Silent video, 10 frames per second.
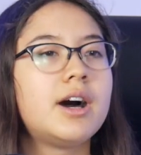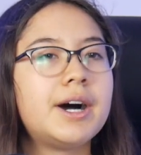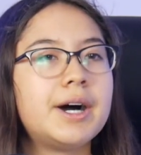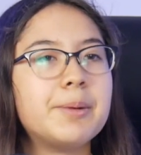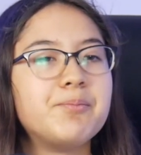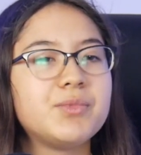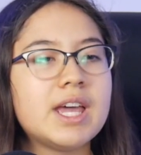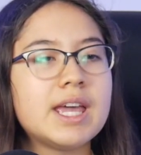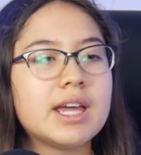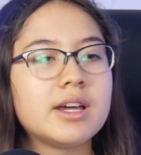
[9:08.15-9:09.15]

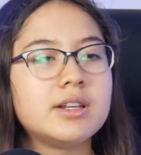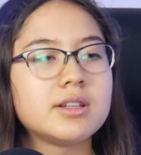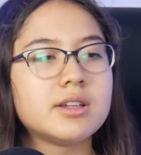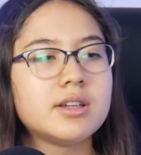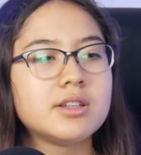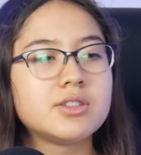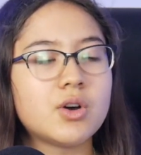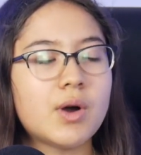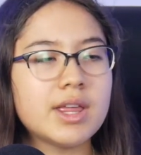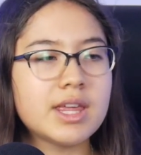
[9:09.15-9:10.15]
And
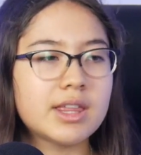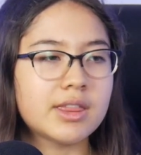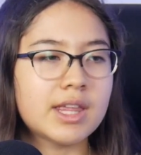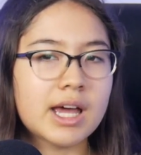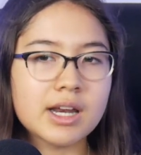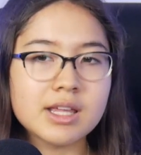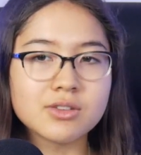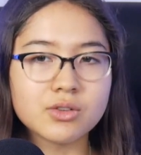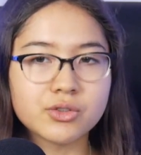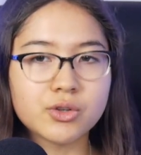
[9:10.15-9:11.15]
so I think that
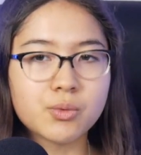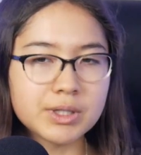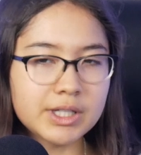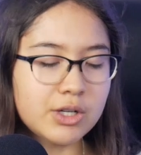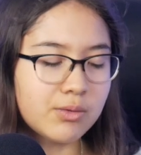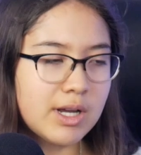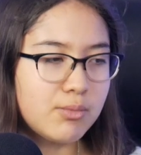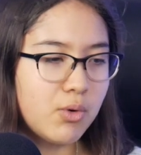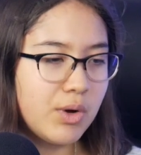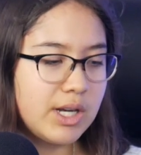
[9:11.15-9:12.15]
is also a really
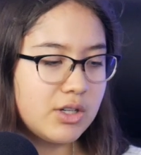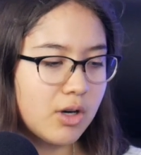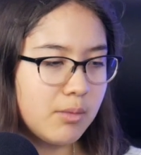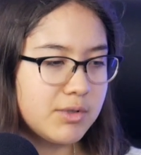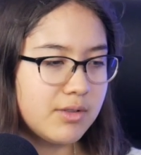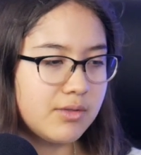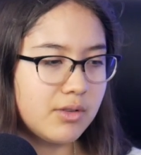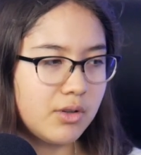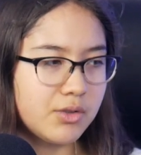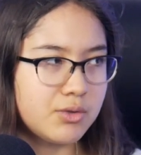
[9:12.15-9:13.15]
great point in terms of
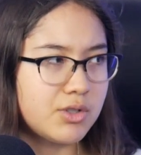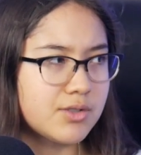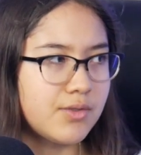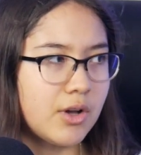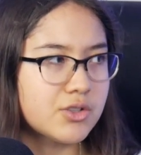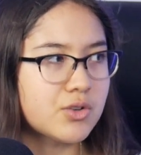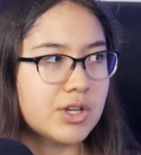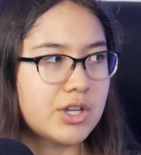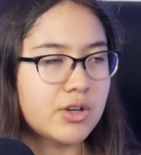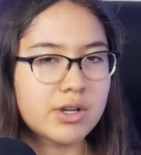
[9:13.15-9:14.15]
also just
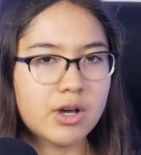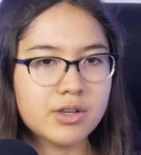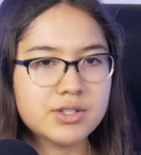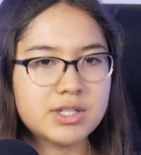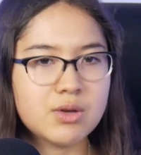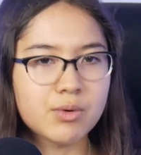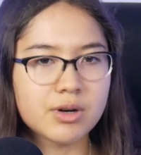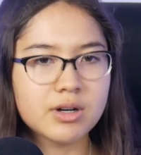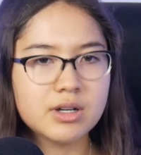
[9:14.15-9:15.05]
fostering curiosity, where